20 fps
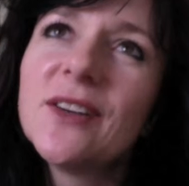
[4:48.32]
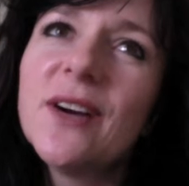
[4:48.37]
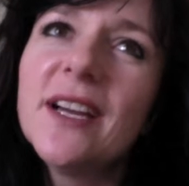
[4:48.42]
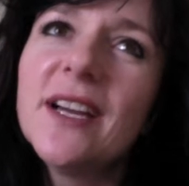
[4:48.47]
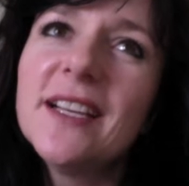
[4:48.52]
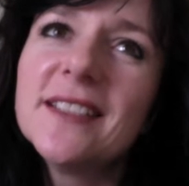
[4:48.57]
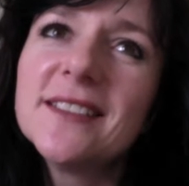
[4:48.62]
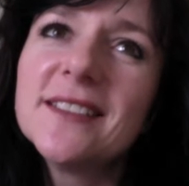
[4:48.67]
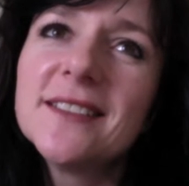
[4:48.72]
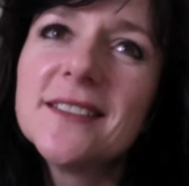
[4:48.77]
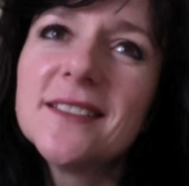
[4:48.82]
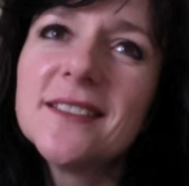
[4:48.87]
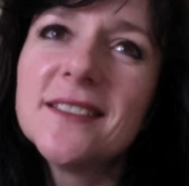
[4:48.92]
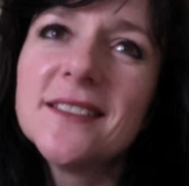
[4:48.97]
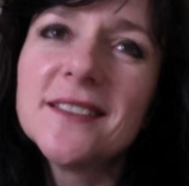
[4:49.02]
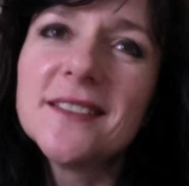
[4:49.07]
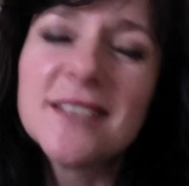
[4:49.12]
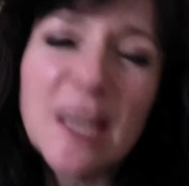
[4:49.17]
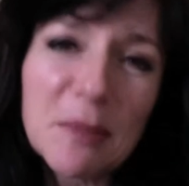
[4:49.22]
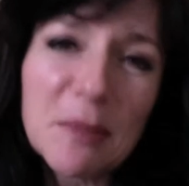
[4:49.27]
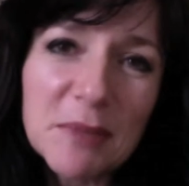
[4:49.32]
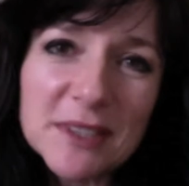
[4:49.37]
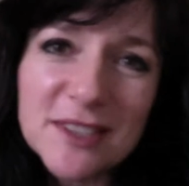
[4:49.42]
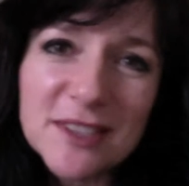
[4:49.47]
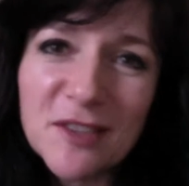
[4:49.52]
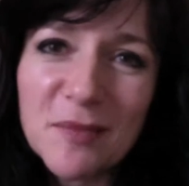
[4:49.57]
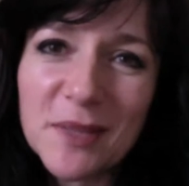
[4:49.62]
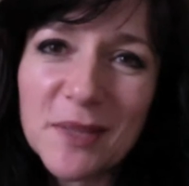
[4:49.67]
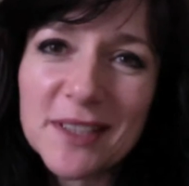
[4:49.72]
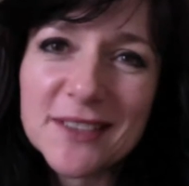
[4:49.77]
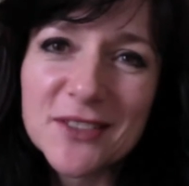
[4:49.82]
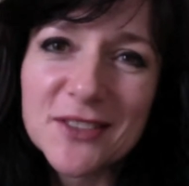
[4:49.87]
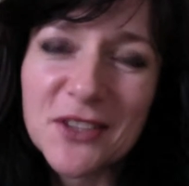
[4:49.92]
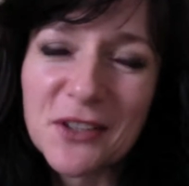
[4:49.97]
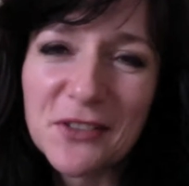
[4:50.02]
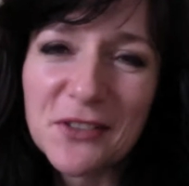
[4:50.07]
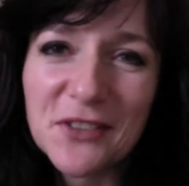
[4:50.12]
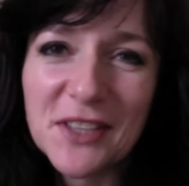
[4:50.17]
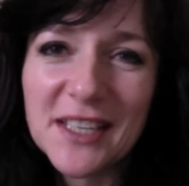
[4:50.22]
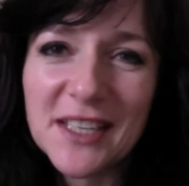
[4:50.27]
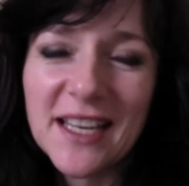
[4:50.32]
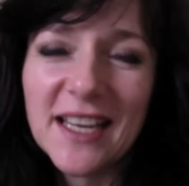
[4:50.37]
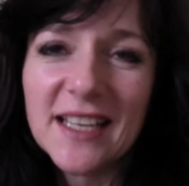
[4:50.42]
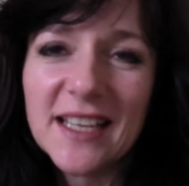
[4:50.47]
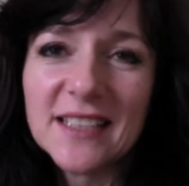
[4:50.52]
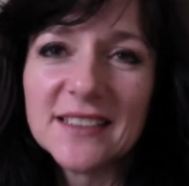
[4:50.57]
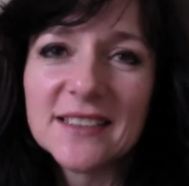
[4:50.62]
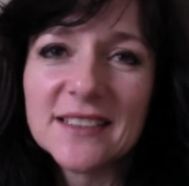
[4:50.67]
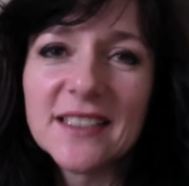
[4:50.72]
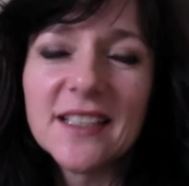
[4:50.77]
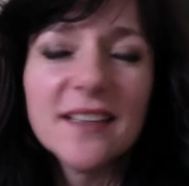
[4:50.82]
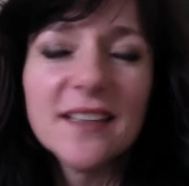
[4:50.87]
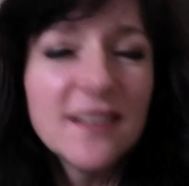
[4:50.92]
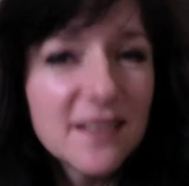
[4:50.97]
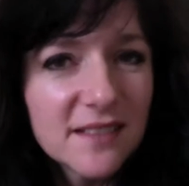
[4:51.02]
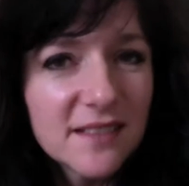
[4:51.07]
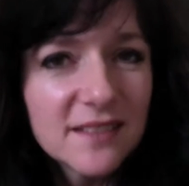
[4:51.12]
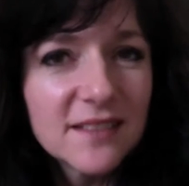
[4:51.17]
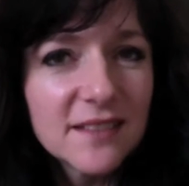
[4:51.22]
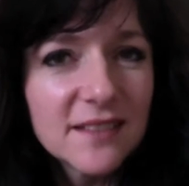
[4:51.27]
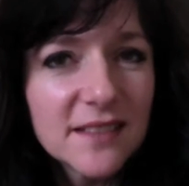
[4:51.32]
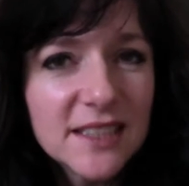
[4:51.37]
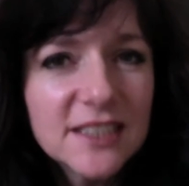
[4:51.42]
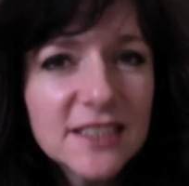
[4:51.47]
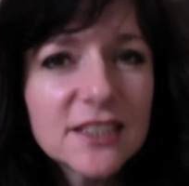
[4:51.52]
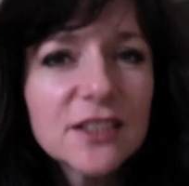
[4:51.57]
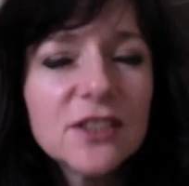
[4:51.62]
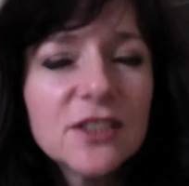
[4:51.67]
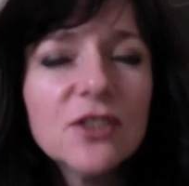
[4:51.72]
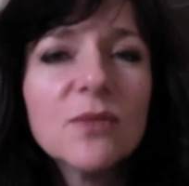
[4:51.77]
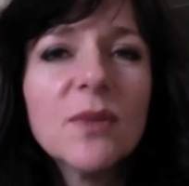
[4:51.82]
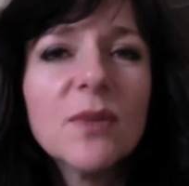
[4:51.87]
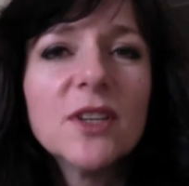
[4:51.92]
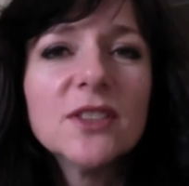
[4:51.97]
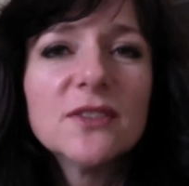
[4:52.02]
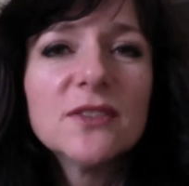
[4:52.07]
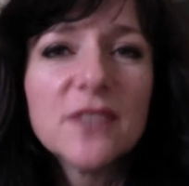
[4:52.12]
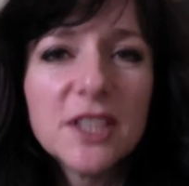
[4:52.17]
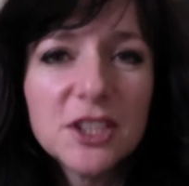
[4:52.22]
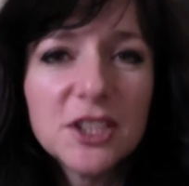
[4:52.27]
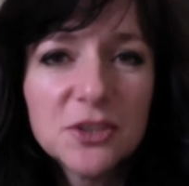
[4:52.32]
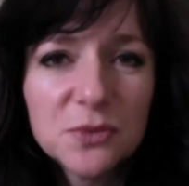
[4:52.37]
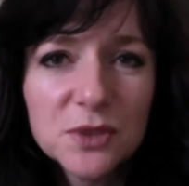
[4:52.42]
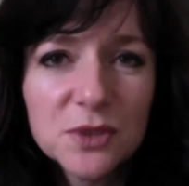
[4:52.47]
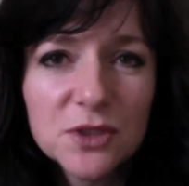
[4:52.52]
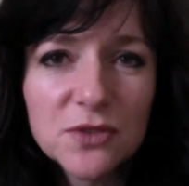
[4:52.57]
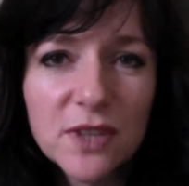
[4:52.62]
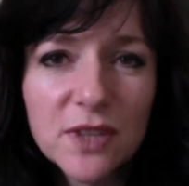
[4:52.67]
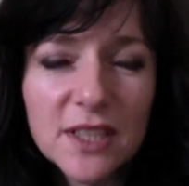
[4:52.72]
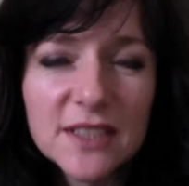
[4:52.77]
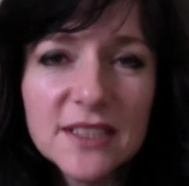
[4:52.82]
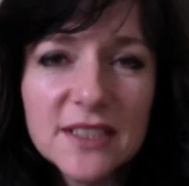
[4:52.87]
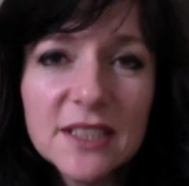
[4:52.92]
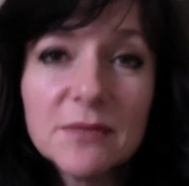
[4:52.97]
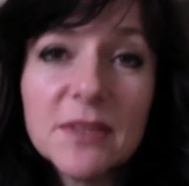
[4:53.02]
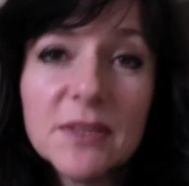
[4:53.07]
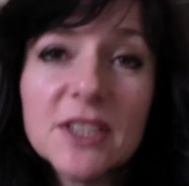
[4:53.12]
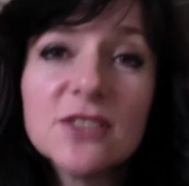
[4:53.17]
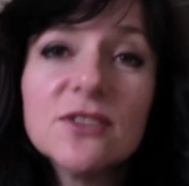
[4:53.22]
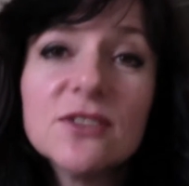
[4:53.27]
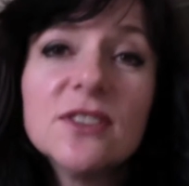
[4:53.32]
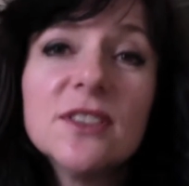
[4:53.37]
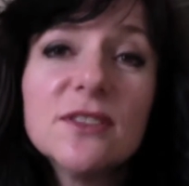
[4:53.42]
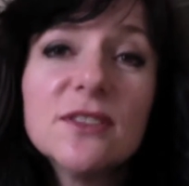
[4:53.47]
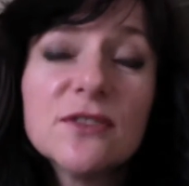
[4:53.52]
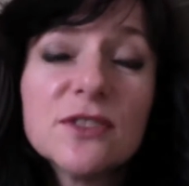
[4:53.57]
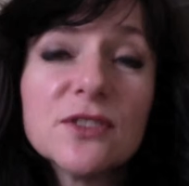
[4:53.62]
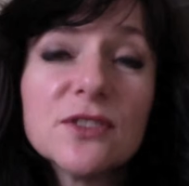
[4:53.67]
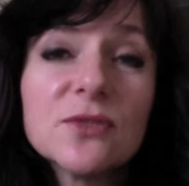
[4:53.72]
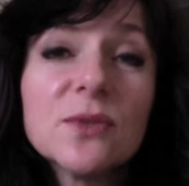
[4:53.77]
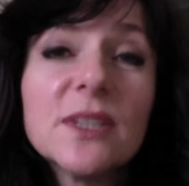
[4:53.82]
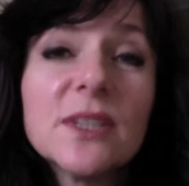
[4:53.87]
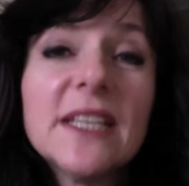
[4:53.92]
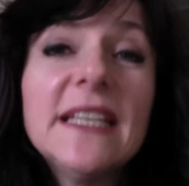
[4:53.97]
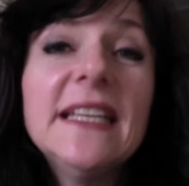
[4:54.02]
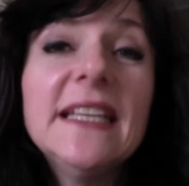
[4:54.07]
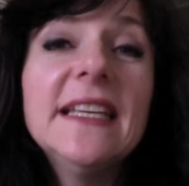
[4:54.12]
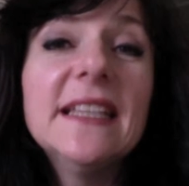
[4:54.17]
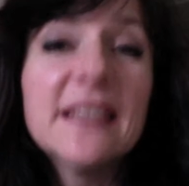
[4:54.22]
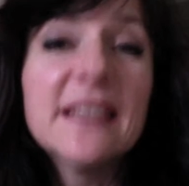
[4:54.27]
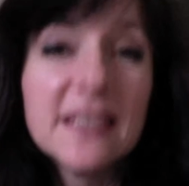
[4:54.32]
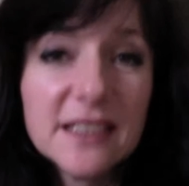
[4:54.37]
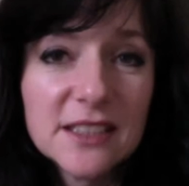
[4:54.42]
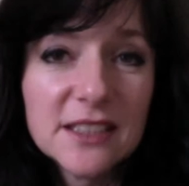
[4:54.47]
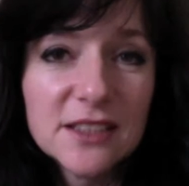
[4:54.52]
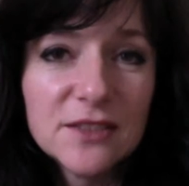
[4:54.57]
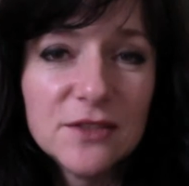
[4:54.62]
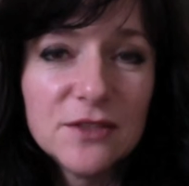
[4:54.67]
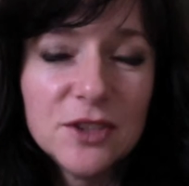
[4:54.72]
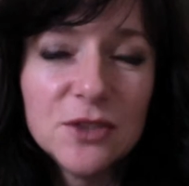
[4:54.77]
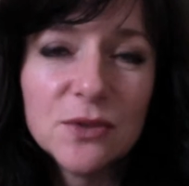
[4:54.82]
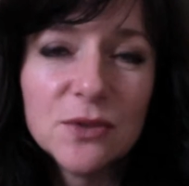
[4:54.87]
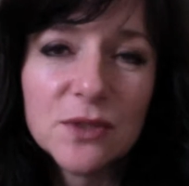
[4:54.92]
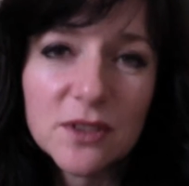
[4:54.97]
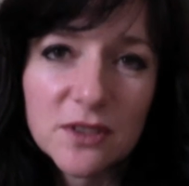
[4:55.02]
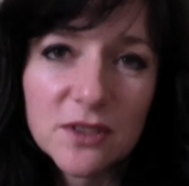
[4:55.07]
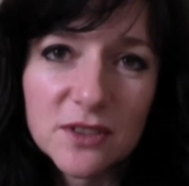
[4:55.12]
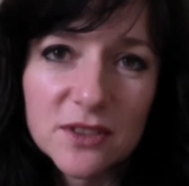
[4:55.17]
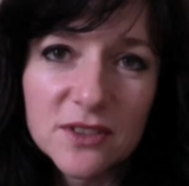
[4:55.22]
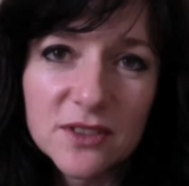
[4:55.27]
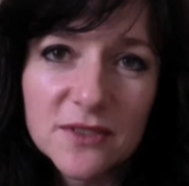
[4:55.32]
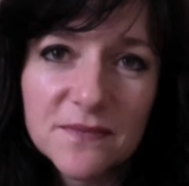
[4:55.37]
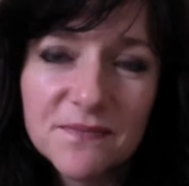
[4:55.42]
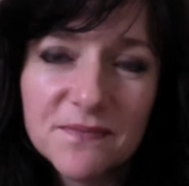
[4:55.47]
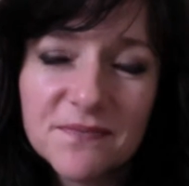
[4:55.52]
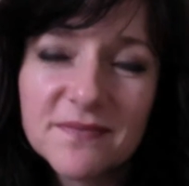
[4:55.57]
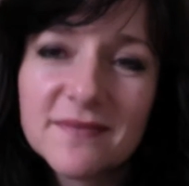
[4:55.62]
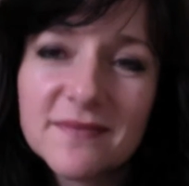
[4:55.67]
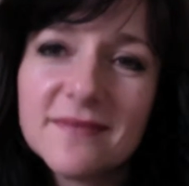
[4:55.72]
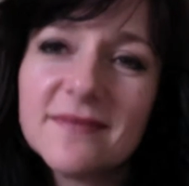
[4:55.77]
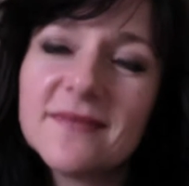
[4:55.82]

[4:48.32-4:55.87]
So I had to take myself by the scruff of the neck and say, Lisa, your motivation was right. It makes no difference what he thinks of you or not.